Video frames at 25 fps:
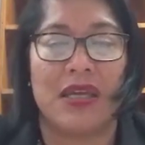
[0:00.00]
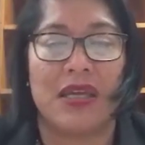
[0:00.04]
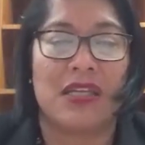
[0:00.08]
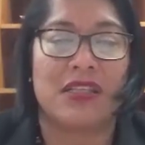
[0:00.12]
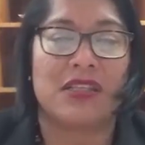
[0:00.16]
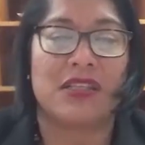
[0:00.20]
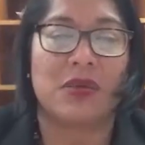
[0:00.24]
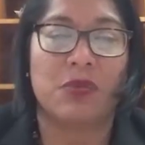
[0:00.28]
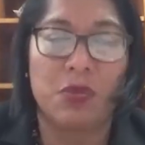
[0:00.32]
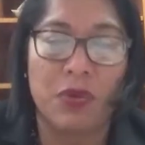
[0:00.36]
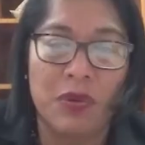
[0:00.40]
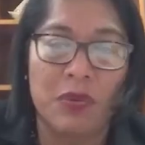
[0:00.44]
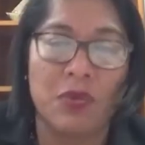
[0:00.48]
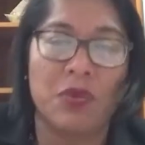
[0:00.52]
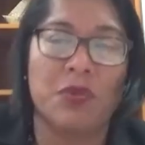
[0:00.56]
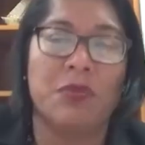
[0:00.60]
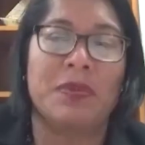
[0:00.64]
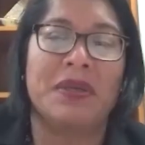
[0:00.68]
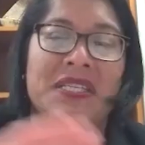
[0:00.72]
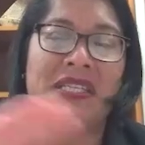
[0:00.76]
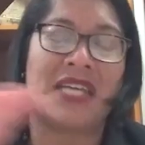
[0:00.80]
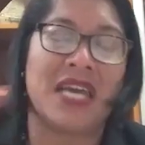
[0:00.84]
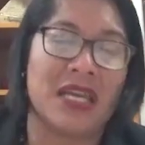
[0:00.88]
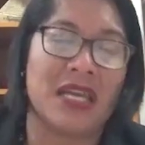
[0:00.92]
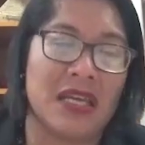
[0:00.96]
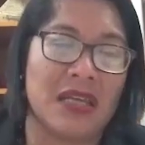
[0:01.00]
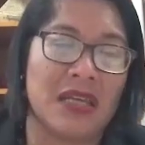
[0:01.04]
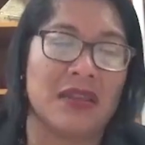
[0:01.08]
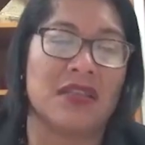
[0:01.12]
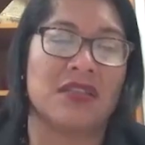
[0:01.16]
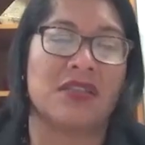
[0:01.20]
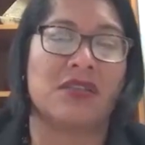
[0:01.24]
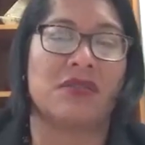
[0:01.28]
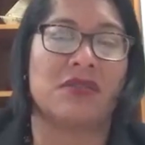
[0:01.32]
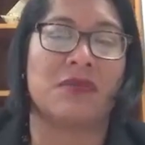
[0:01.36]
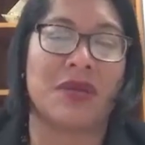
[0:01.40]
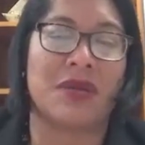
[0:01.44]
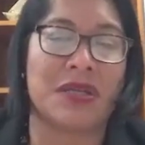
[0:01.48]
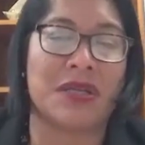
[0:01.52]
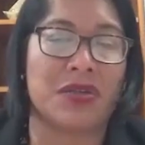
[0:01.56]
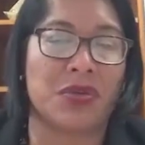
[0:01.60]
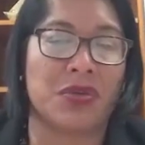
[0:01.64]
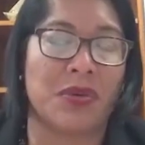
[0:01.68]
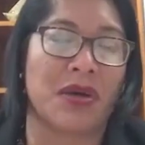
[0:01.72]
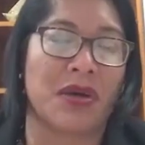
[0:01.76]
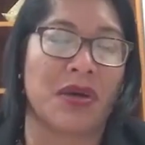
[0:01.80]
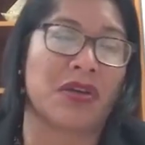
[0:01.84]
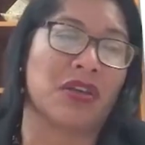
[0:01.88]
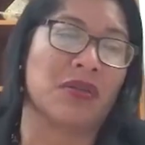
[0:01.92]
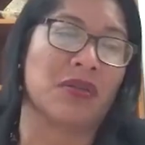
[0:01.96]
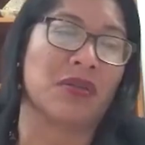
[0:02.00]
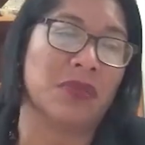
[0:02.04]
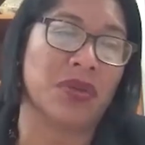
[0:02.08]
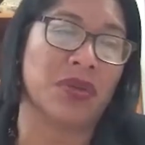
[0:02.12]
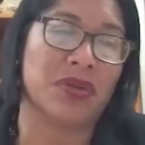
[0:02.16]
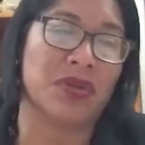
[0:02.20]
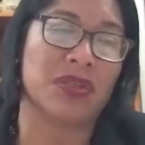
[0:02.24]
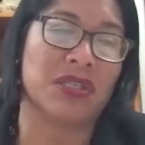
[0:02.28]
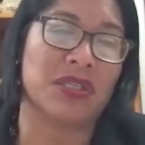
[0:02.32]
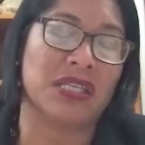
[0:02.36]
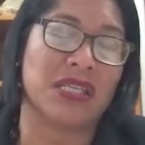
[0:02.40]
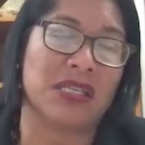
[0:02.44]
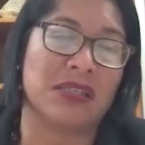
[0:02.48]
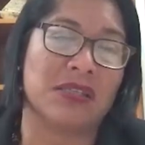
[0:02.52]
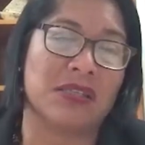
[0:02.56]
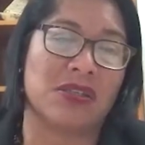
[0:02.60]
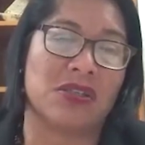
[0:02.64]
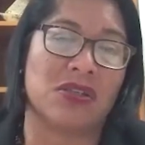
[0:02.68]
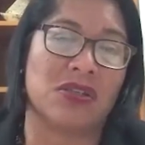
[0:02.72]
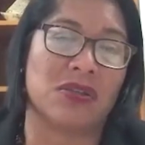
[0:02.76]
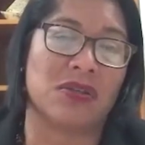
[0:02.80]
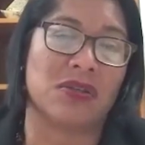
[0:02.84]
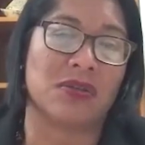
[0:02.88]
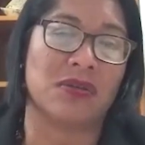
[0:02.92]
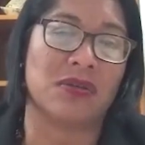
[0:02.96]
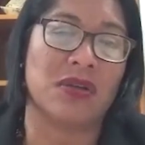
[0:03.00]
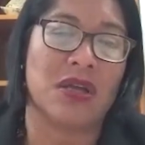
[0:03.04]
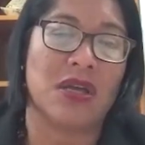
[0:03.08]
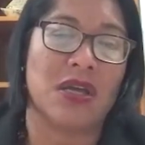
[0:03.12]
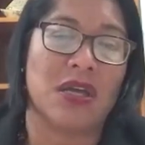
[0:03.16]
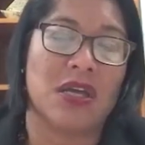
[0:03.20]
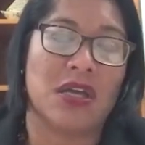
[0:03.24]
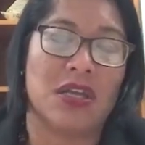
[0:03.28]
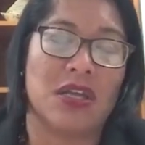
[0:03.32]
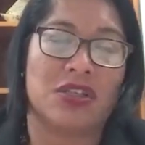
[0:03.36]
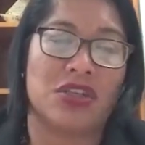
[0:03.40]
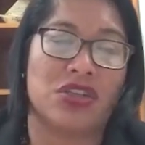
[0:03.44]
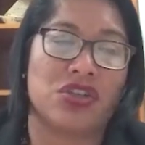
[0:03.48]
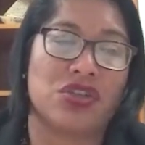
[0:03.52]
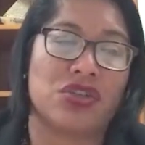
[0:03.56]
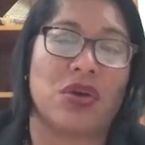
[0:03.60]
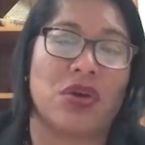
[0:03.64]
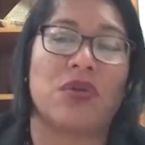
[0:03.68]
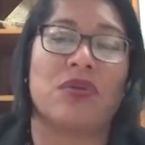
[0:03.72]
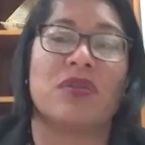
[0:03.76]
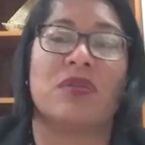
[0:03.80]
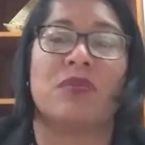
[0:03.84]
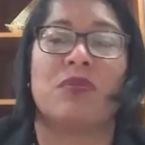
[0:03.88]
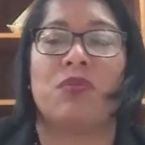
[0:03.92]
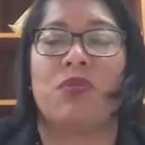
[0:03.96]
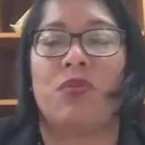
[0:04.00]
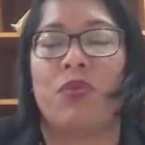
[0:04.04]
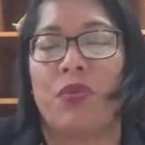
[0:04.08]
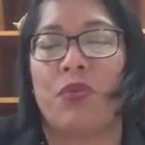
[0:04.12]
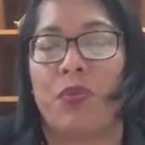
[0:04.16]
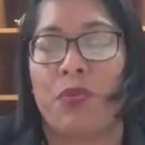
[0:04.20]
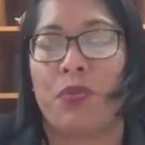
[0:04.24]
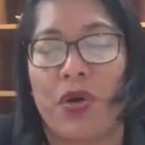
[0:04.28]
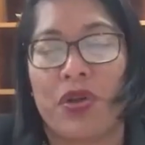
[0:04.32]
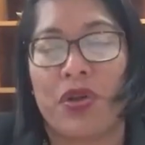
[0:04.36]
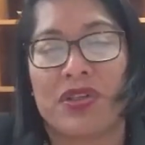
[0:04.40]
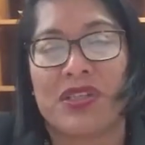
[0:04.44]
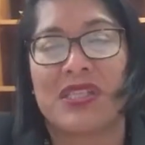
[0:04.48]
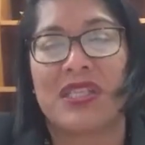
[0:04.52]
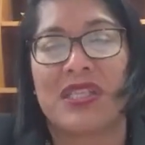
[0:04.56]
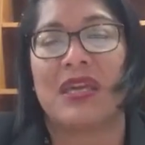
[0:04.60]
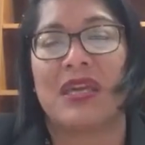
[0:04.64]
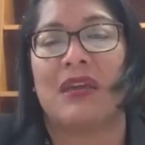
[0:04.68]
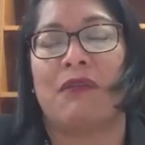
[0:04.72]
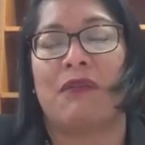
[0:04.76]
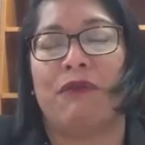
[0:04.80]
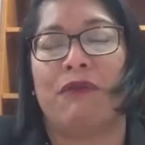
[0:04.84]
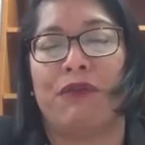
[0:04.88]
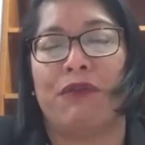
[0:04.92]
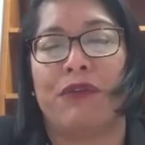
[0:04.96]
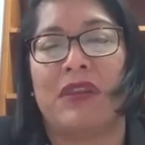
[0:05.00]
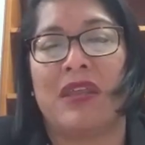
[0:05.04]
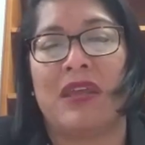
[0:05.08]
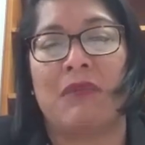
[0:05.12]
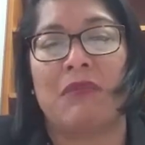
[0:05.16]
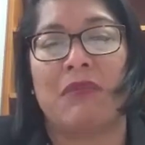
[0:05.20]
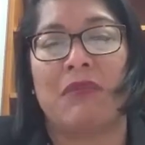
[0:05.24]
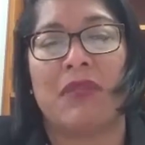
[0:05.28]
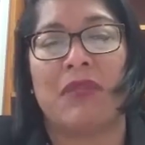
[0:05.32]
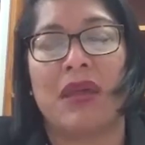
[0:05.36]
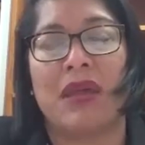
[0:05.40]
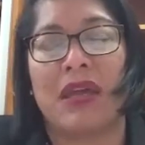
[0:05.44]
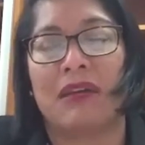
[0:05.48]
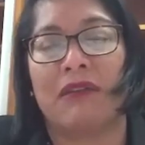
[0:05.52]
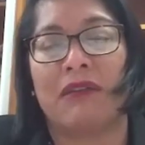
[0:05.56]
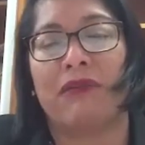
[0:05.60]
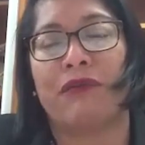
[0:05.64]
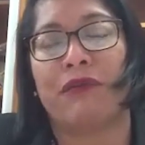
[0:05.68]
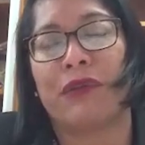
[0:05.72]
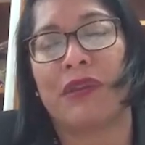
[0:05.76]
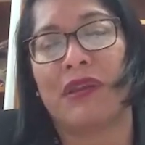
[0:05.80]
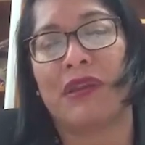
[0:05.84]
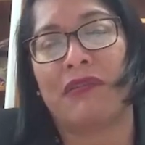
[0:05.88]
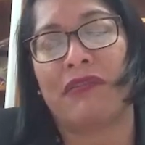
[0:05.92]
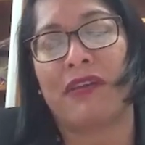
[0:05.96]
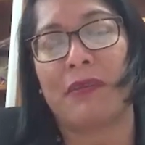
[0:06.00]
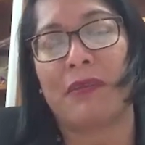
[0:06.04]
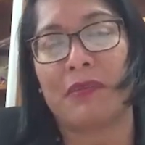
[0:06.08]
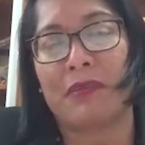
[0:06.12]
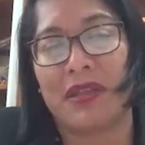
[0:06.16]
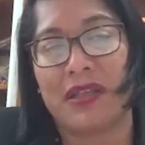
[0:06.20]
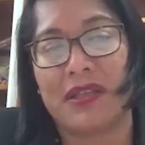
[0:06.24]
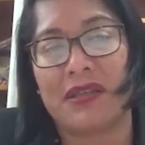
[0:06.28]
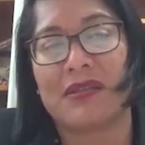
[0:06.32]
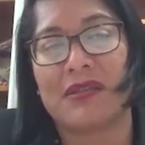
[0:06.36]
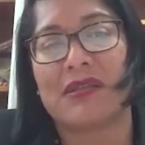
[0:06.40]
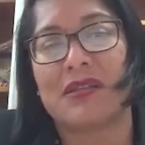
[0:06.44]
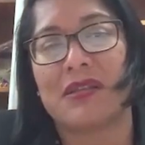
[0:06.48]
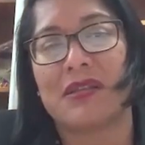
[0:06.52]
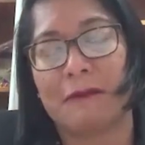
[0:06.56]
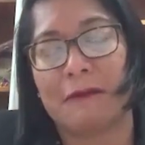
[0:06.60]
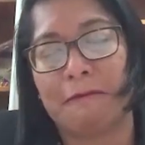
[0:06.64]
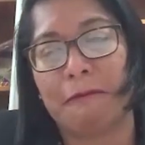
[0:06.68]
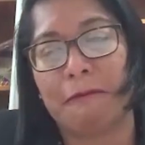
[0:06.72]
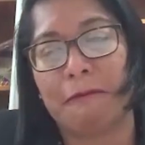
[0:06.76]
So we will be taking this around to our communities to show them what's there for them and for their families.